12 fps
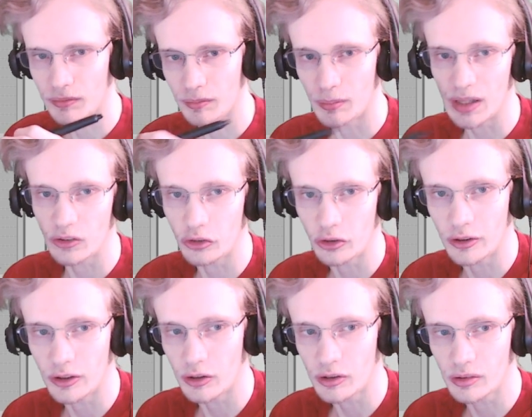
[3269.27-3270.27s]
make sure
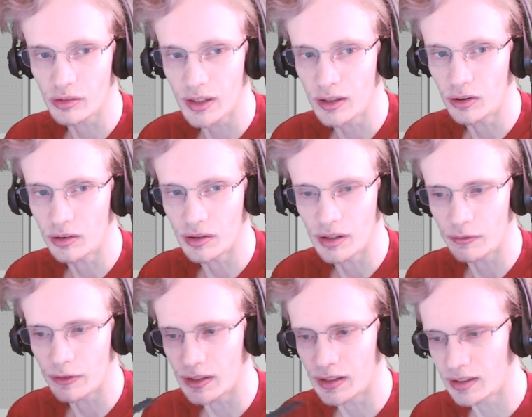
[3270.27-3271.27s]
you're legal and
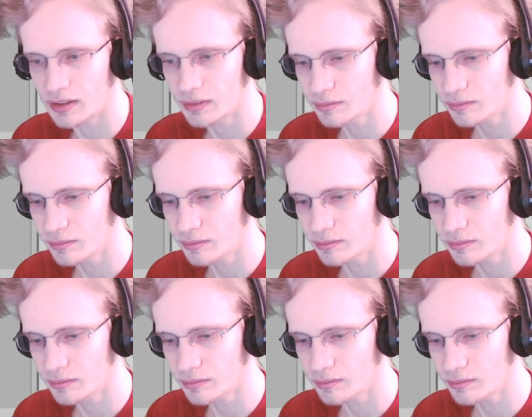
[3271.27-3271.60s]
everything.